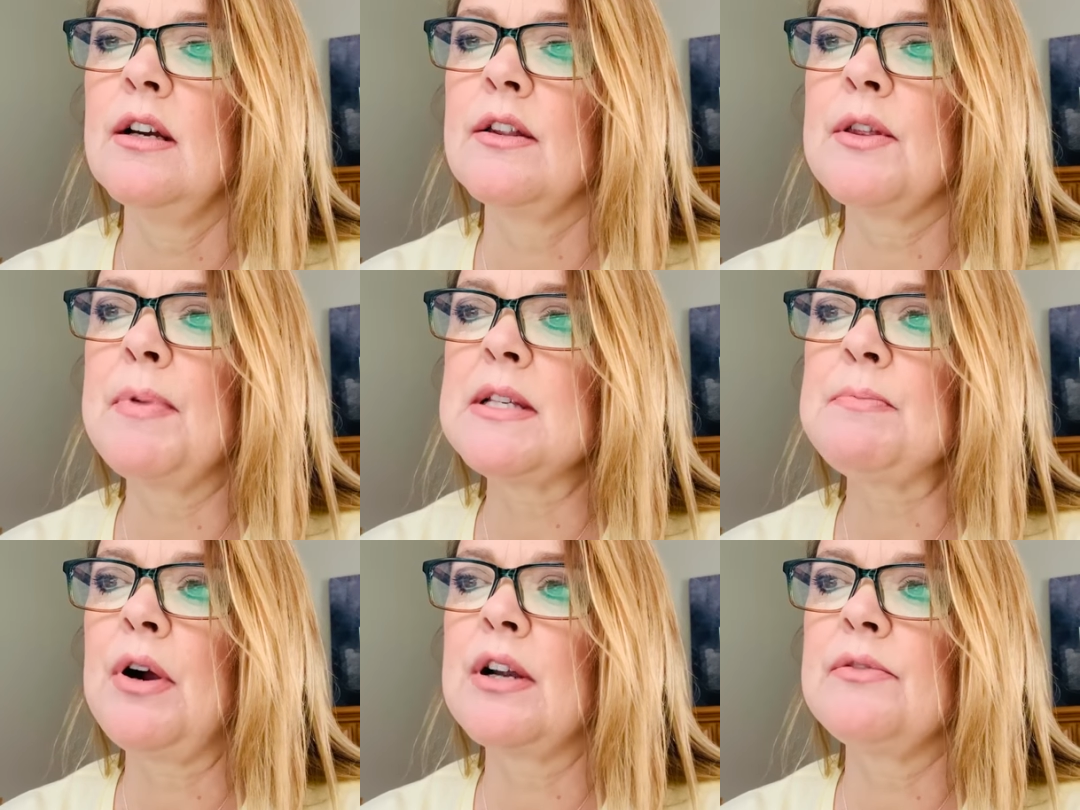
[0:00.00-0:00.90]

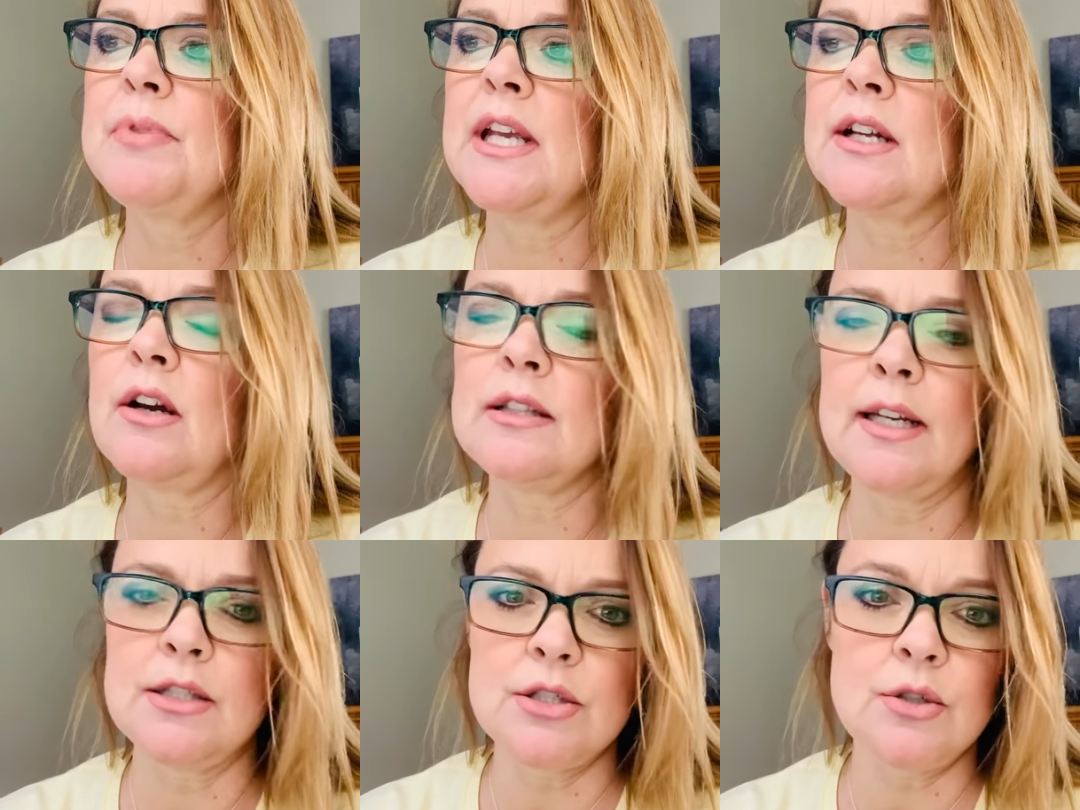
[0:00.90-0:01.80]
best part of being an
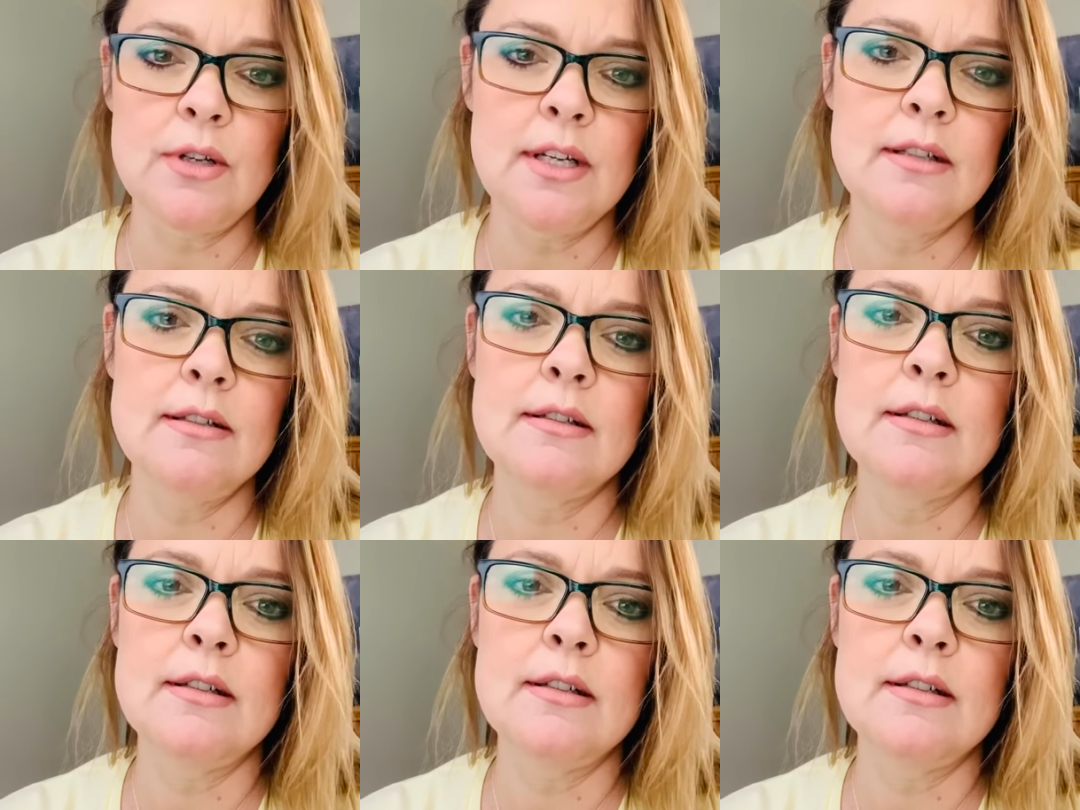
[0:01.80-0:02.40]
online student,